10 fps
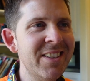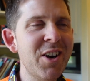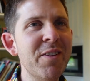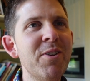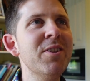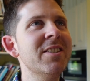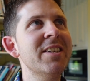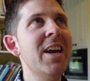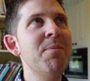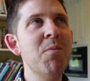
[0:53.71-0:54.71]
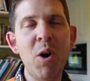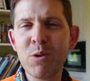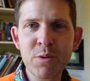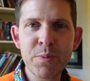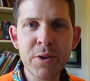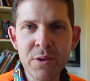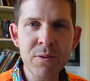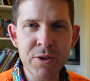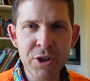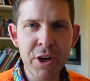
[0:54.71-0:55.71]
He's kind of on the same
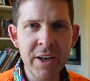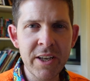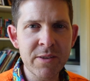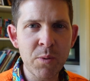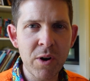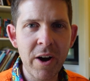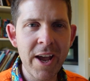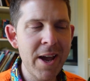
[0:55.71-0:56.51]
entrepreneurial journey as what I